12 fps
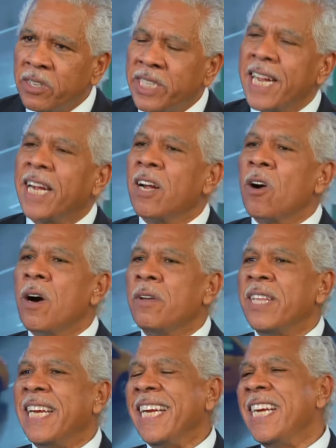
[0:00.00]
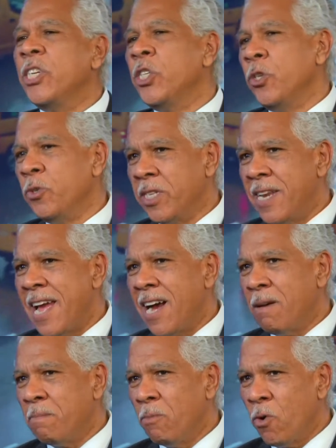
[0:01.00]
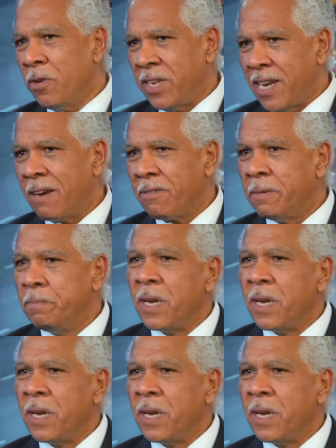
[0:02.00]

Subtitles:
taking on the issues now more than ever.